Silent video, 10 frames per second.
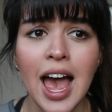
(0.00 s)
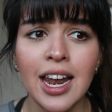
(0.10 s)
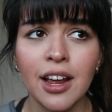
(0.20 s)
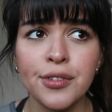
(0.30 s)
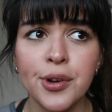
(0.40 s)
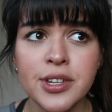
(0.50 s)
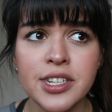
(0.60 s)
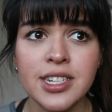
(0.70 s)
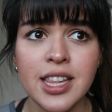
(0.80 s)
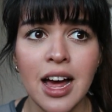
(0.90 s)
and I've
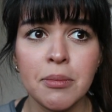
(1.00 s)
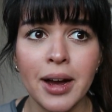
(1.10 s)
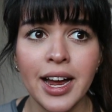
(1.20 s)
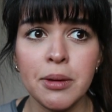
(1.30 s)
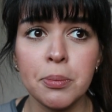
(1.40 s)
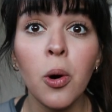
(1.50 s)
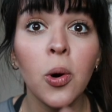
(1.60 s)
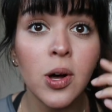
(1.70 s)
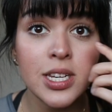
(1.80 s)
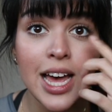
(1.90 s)
noticed that my
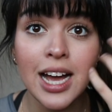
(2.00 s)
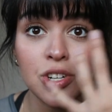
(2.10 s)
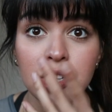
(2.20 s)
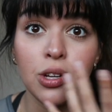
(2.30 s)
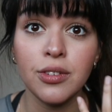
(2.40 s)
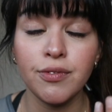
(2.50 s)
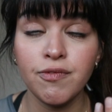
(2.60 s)
pores actually